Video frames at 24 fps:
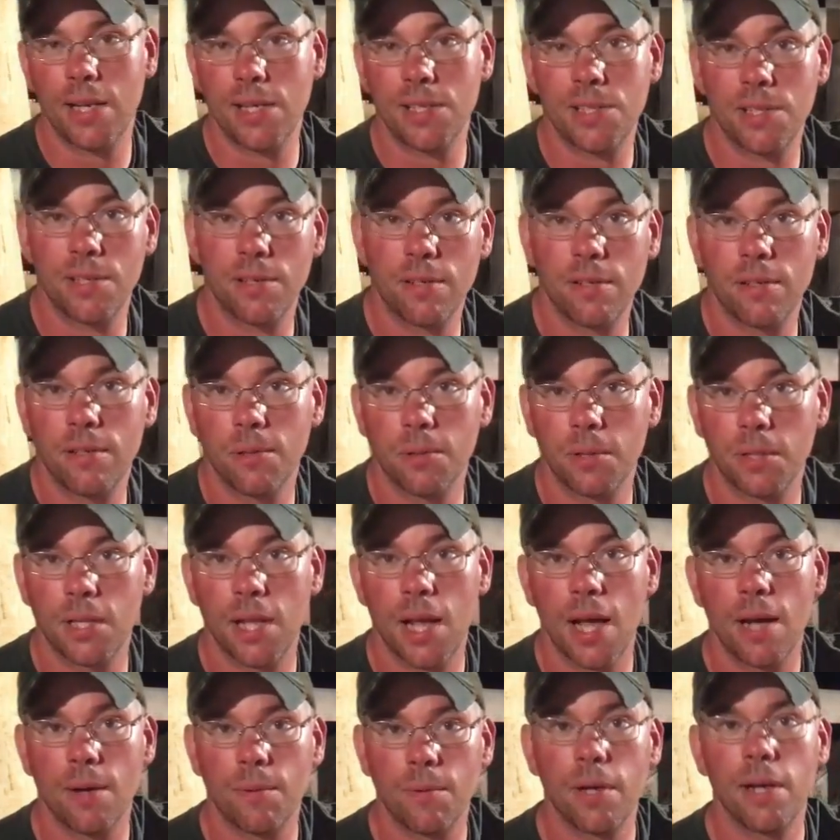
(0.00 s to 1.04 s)
easier to do it
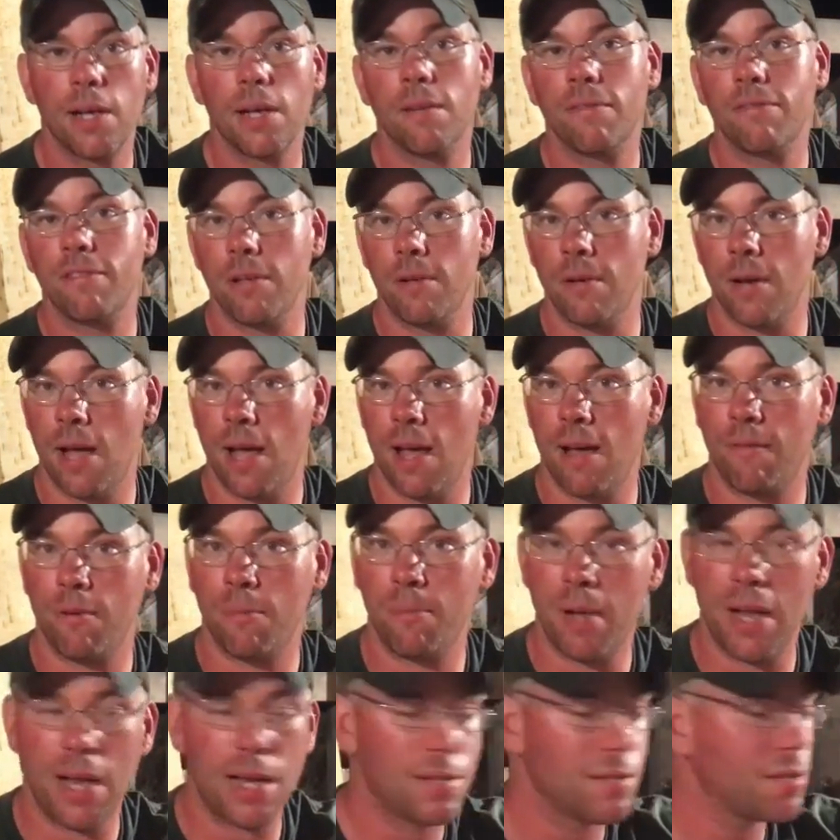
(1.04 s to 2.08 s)
that way if you have a
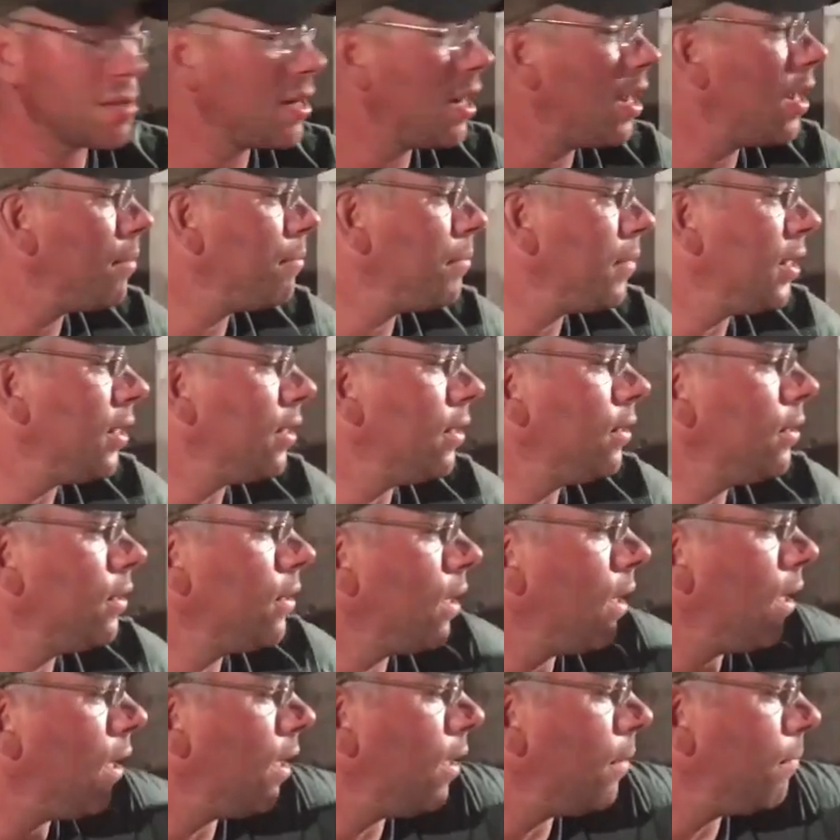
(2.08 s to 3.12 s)
bandsaw mill.
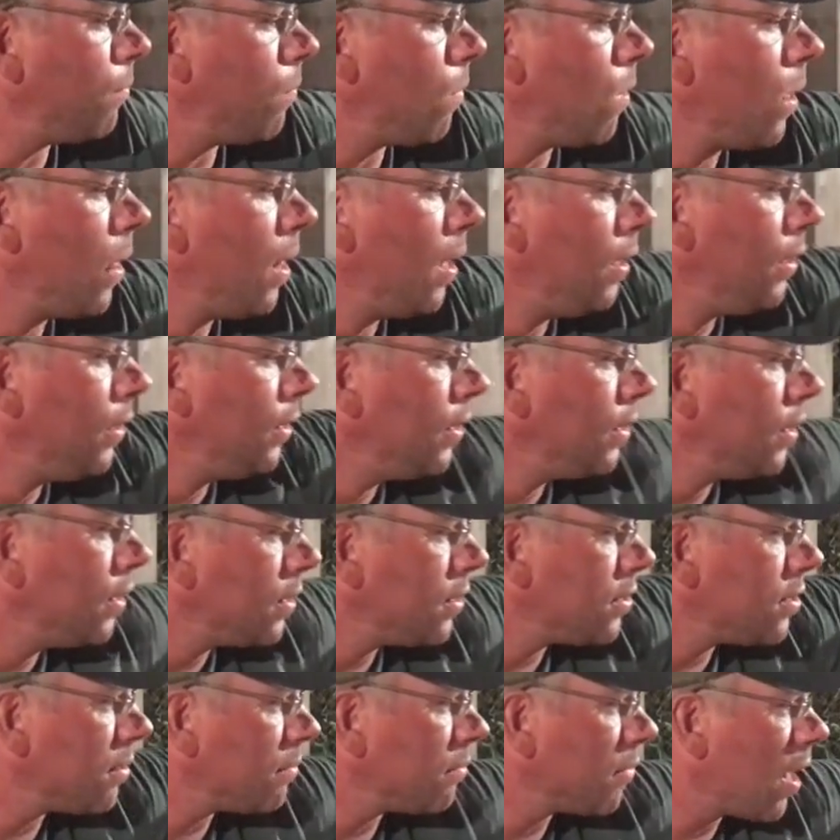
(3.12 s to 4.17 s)
Um,
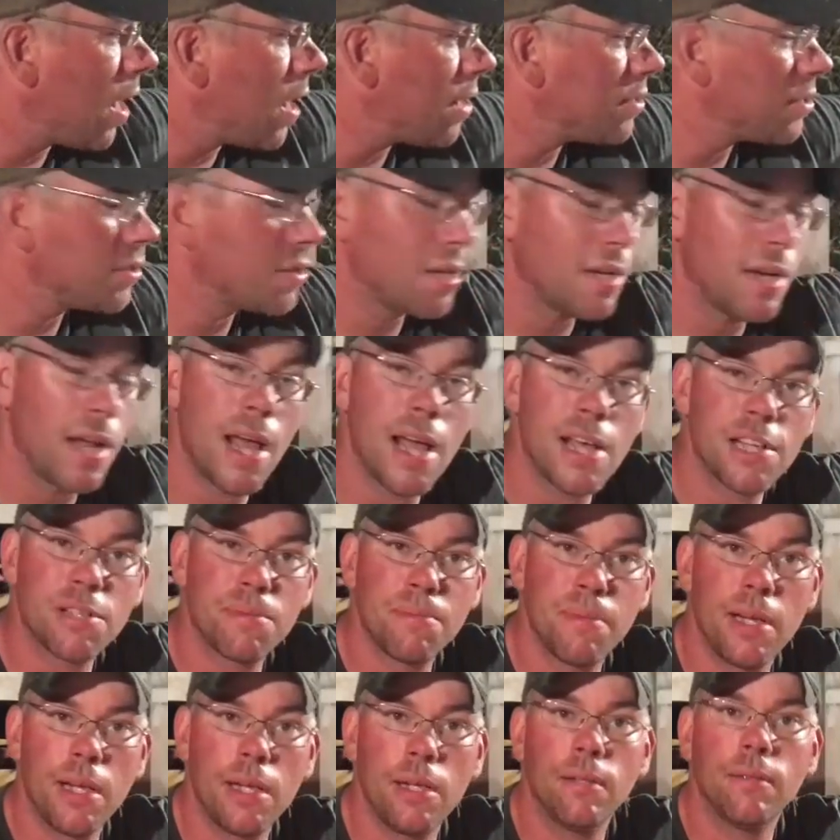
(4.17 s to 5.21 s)
Jim Rogers had
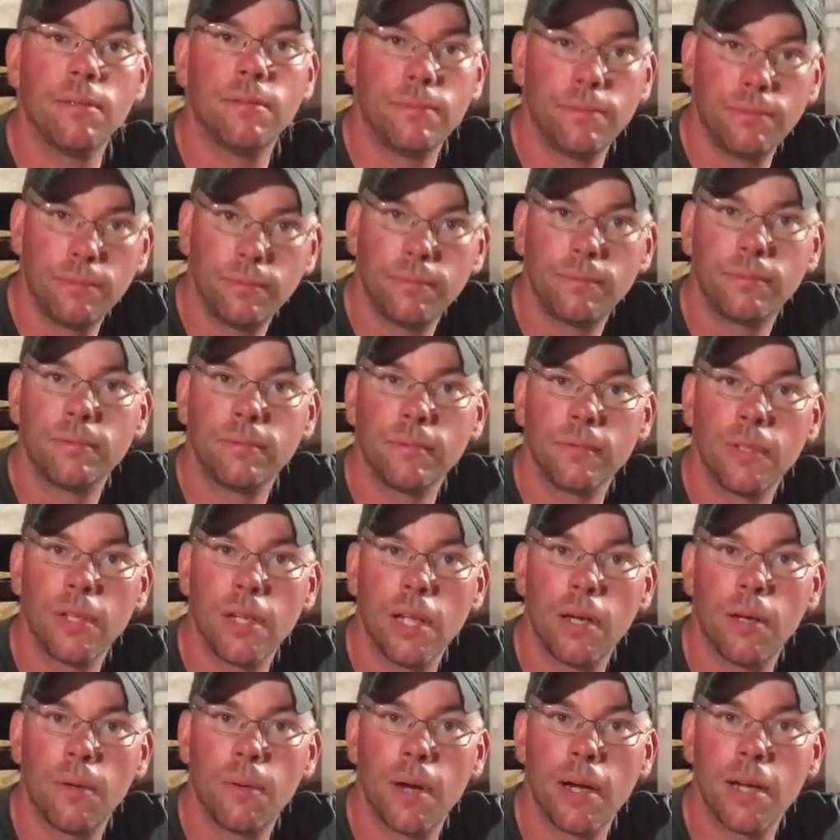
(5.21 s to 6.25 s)
asked me,
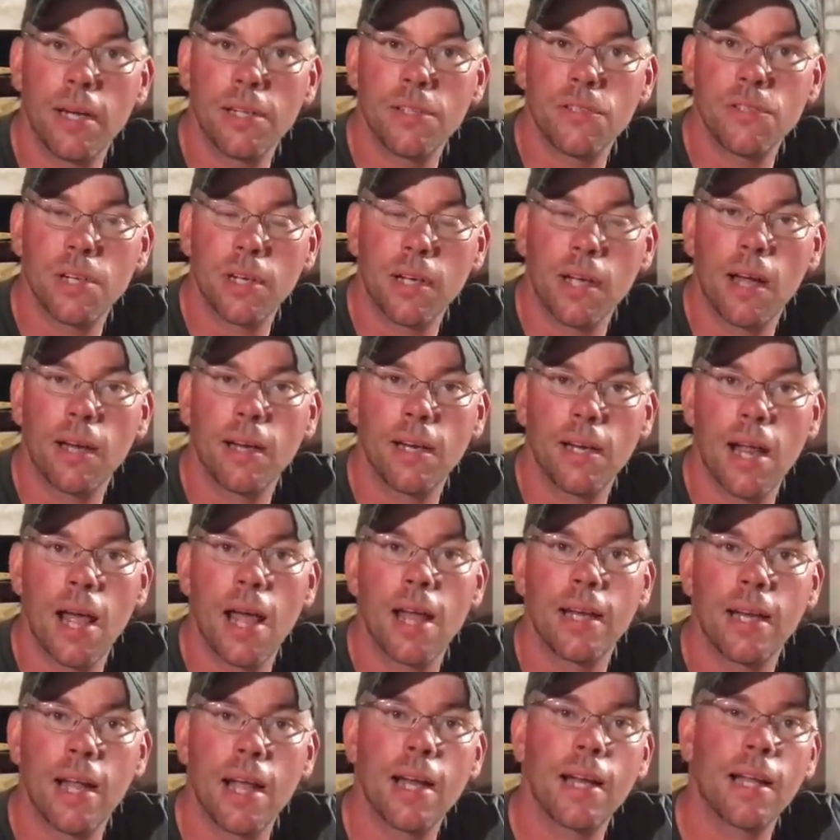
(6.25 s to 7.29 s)
you know, why didn't you cut it
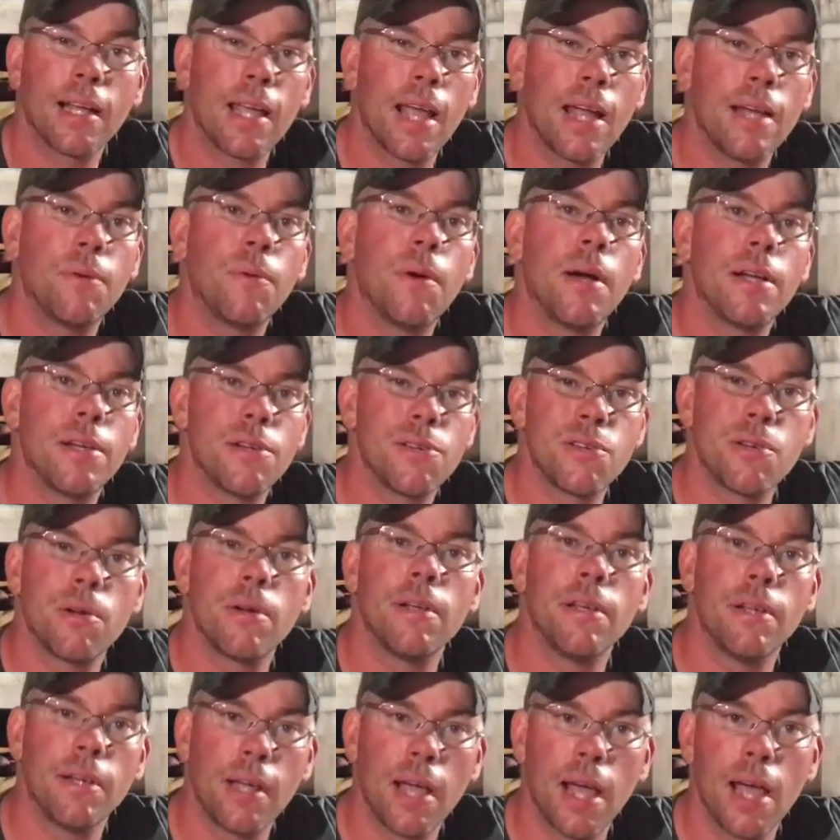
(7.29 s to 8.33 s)
on that? I kind of wanted to show
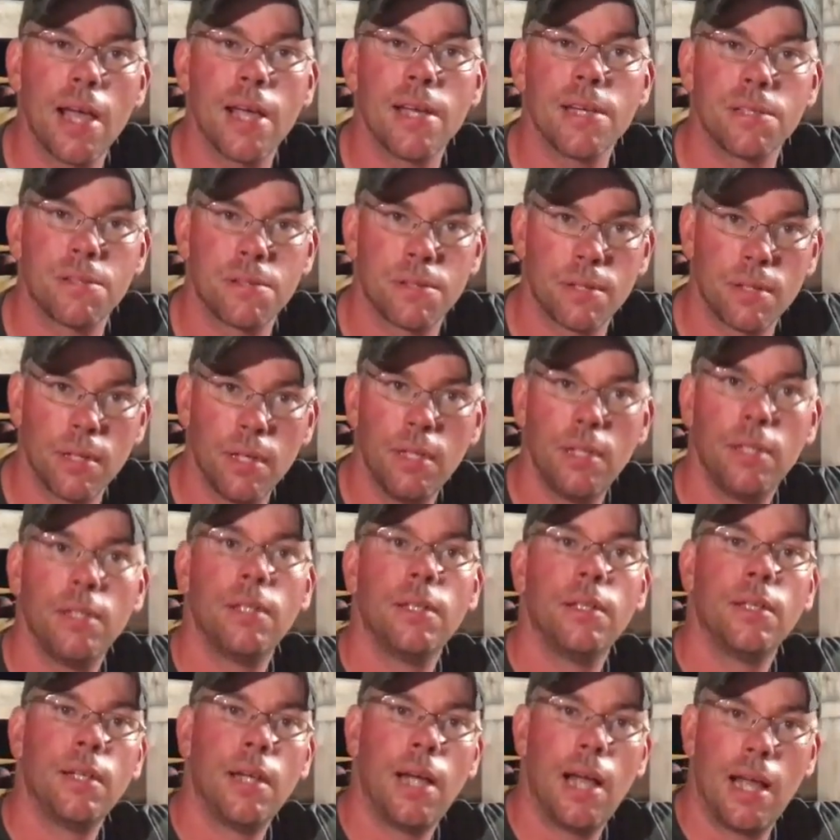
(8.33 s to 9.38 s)
you guys
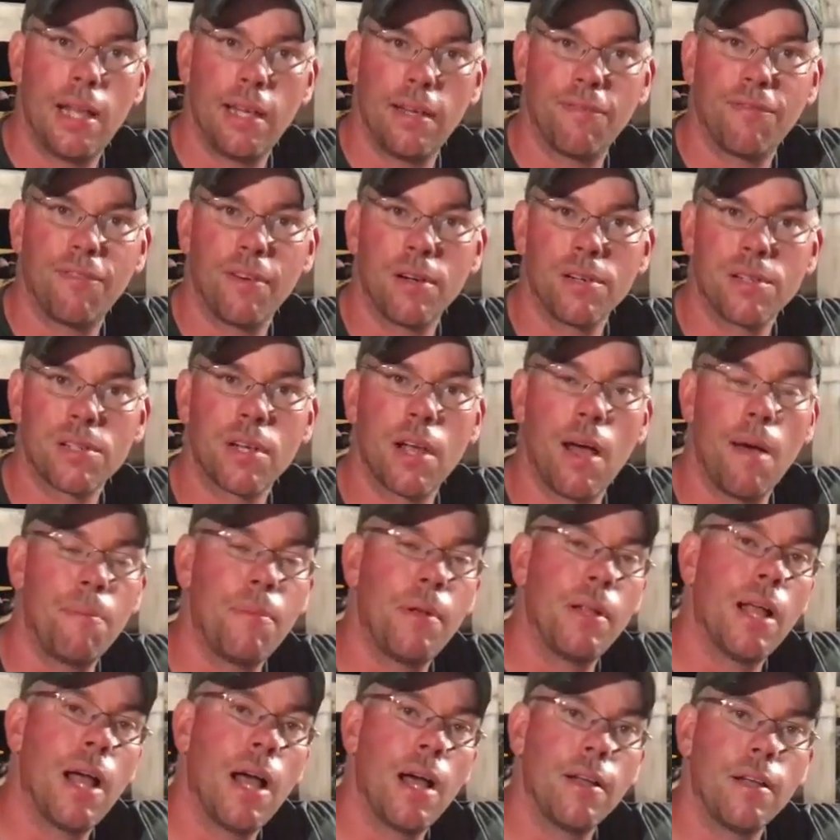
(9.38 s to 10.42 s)
on the first
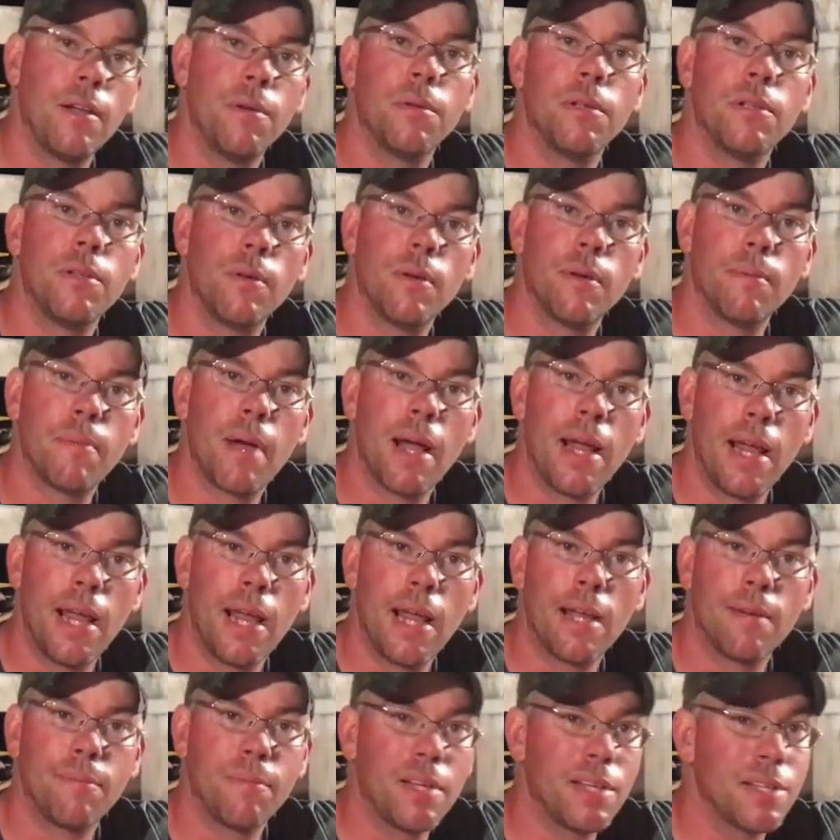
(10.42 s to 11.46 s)
couple how you would do it by
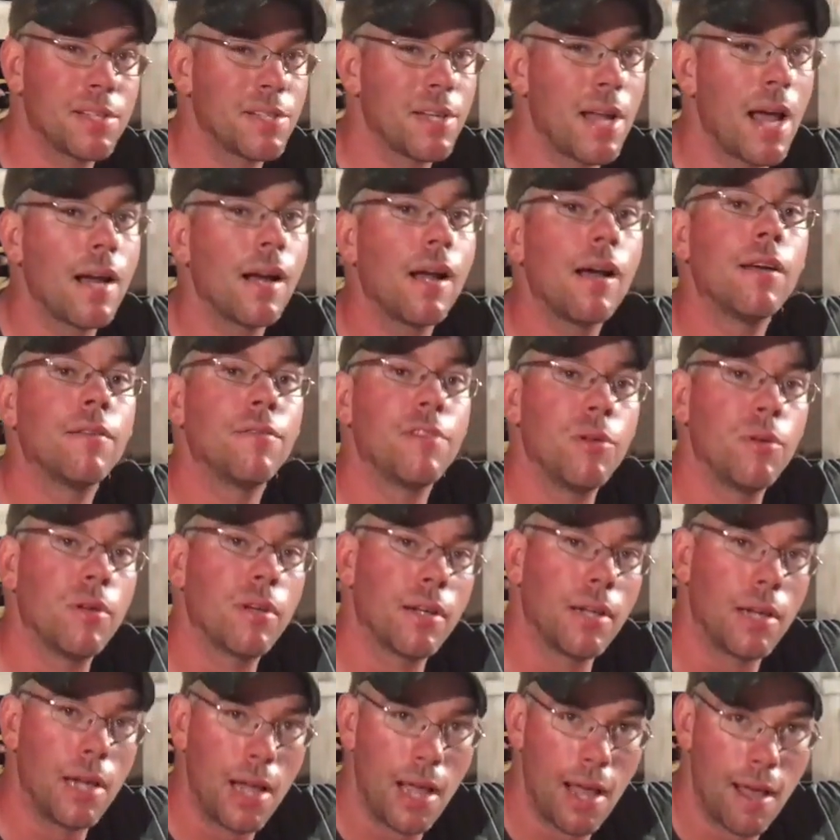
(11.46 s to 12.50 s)
hand, because not all of you are
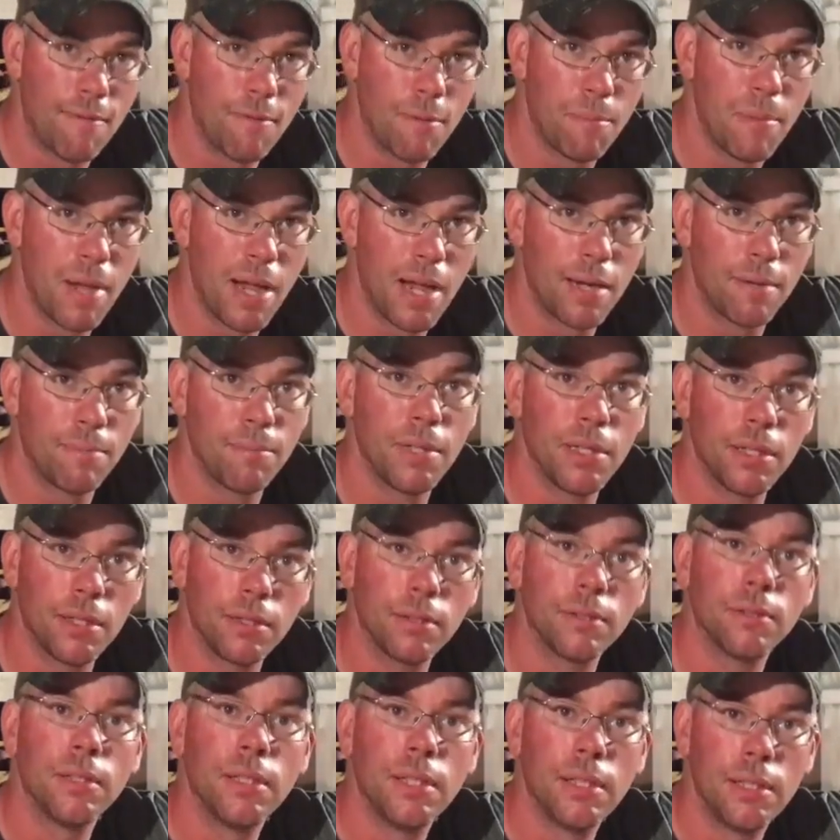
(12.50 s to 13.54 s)
going to have a band
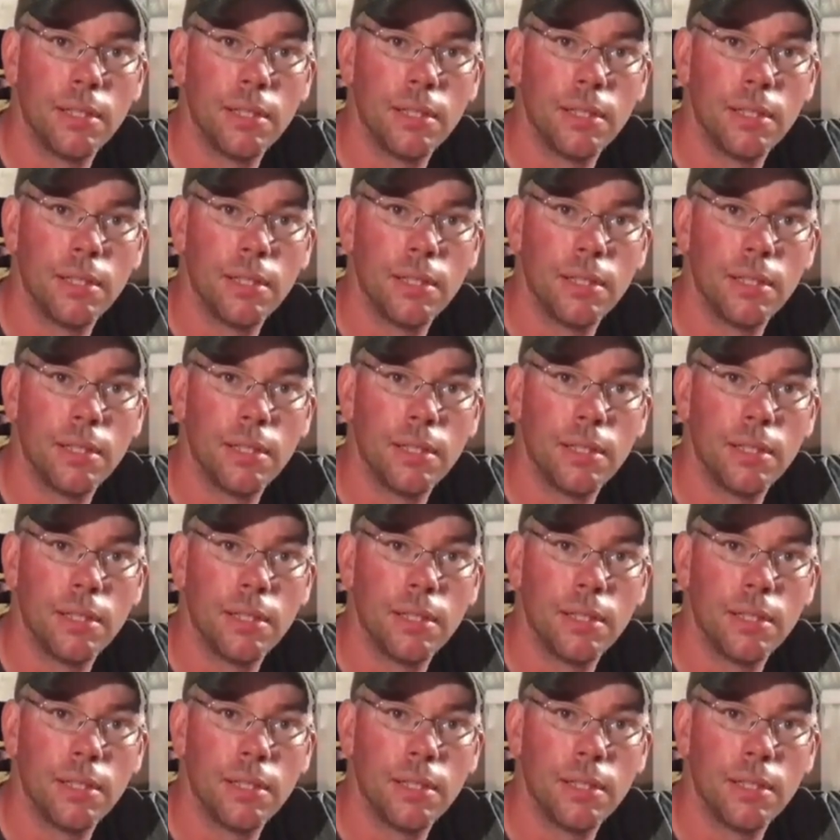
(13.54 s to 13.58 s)
mill